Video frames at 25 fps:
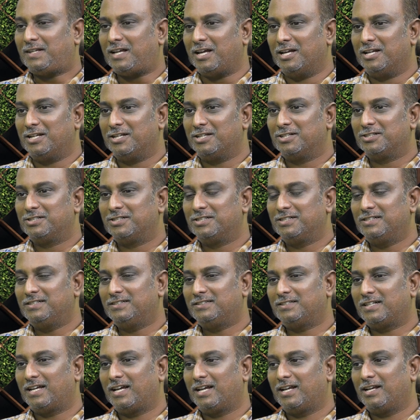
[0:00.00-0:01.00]

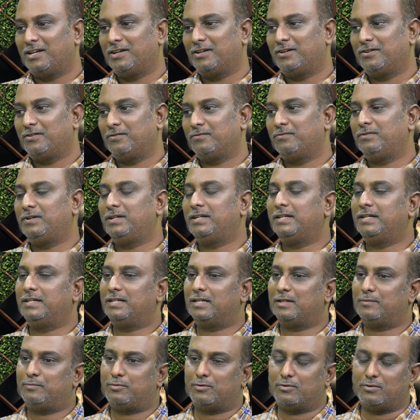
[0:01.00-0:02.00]
energies, and we did
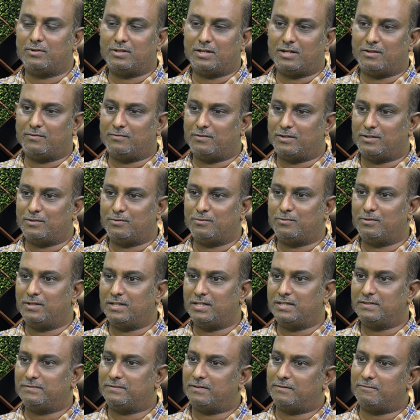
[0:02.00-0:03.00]
that program for 2
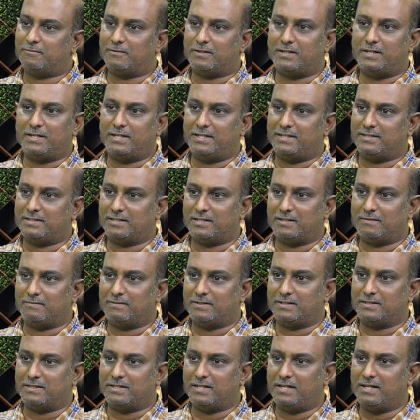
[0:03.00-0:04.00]
days. For one day, sir
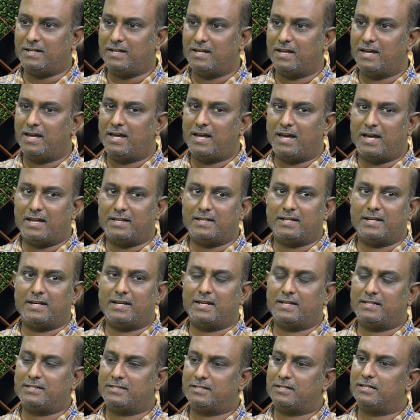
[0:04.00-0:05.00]
was there, and the
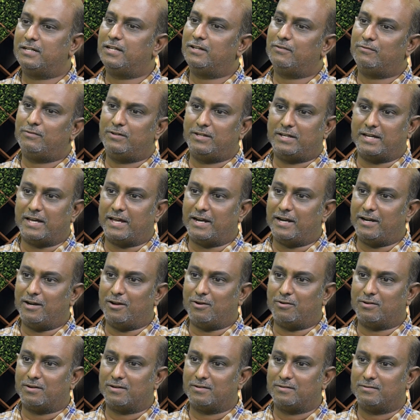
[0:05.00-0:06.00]
next day we carried
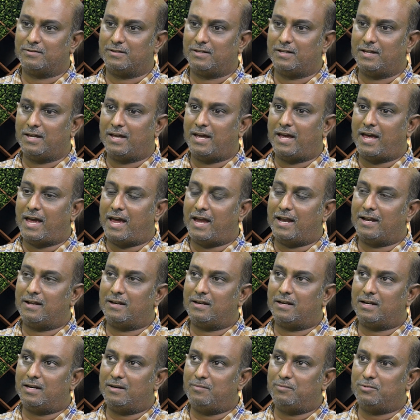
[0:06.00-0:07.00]
out.
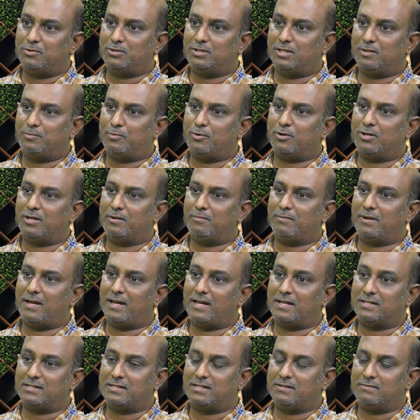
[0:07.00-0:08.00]
And that Buddha Purnima
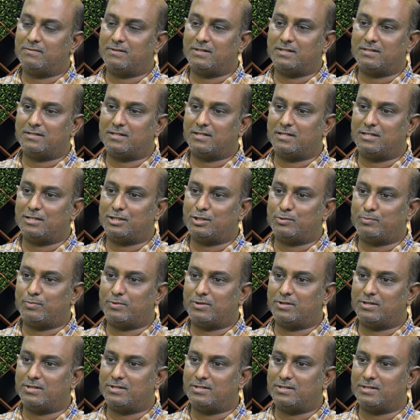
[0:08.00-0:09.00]
has given us an
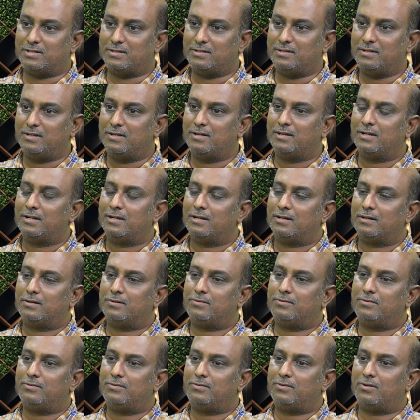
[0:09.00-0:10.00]
inspiration
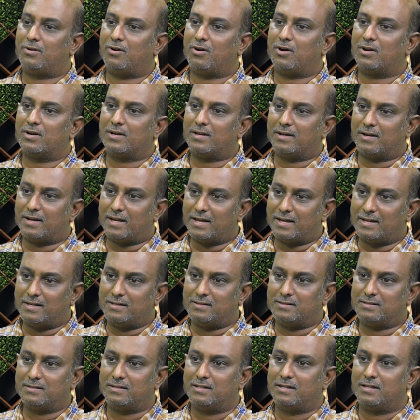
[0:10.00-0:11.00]
to
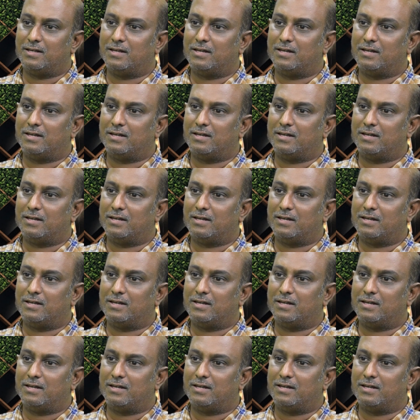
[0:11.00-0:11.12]
organize